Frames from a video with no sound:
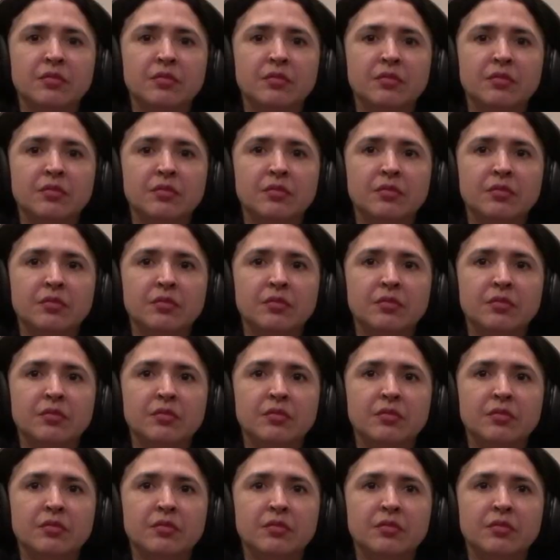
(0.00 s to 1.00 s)

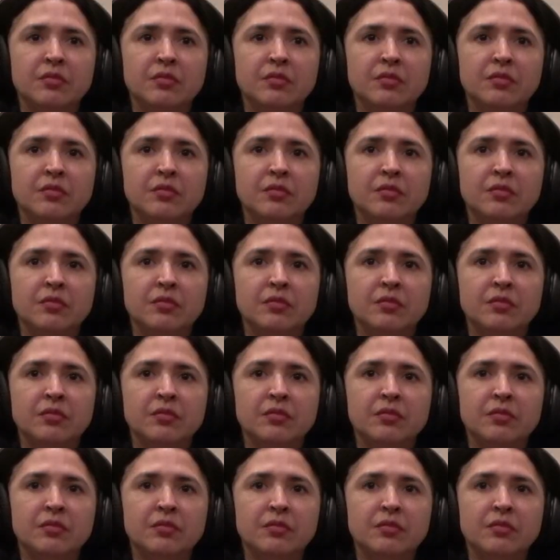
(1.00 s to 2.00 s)

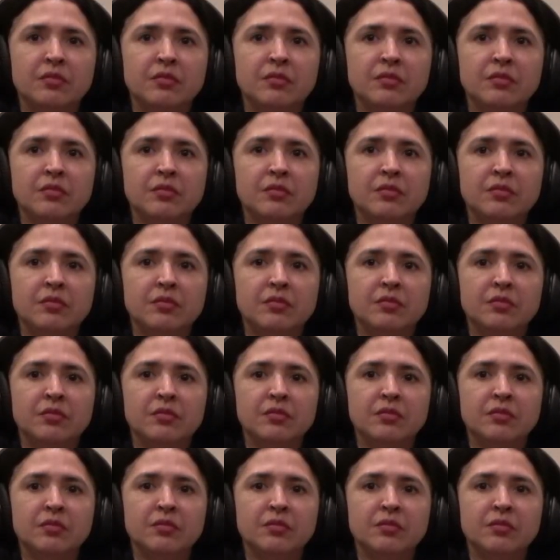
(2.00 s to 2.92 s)
(silent)